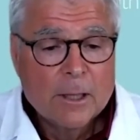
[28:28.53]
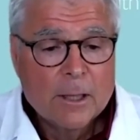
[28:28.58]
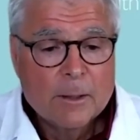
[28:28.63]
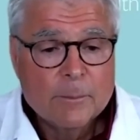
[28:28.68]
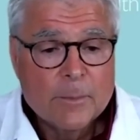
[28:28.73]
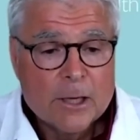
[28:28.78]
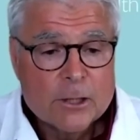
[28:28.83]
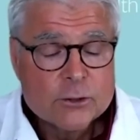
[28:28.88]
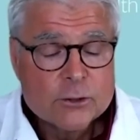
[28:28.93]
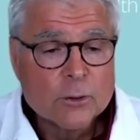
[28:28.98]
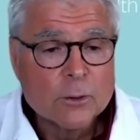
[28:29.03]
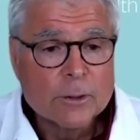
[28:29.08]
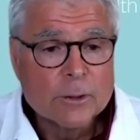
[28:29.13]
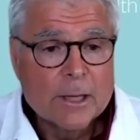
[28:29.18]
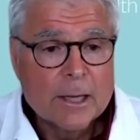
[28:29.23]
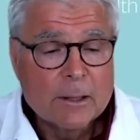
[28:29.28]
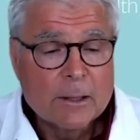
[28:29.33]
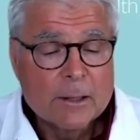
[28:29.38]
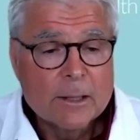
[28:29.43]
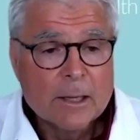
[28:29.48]
make sure
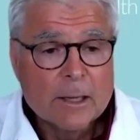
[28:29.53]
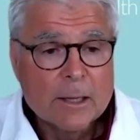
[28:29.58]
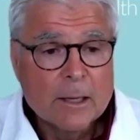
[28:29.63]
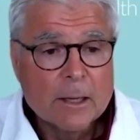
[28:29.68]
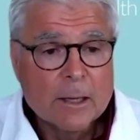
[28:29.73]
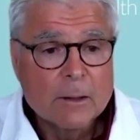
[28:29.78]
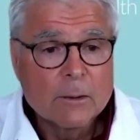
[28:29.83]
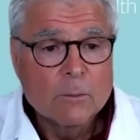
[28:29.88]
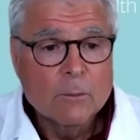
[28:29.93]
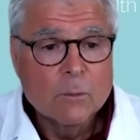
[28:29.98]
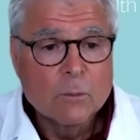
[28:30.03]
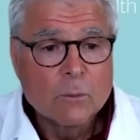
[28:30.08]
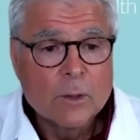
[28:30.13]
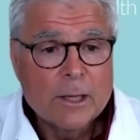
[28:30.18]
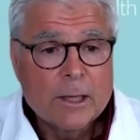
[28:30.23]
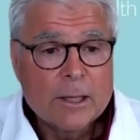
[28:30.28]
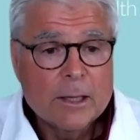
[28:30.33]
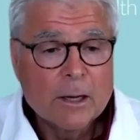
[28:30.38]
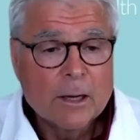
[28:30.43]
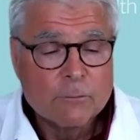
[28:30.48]
that uh,
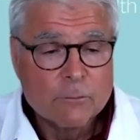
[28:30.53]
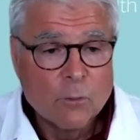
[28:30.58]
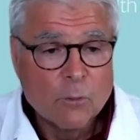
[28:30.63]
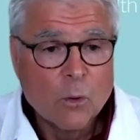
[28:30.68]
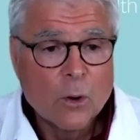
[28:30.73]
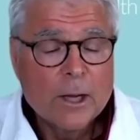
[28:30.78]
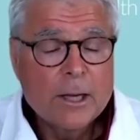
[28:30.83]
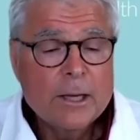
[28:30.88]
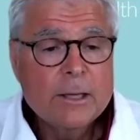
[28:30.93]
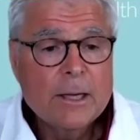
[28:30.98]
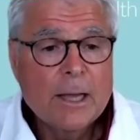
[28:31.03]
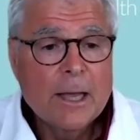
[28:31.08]
we avoid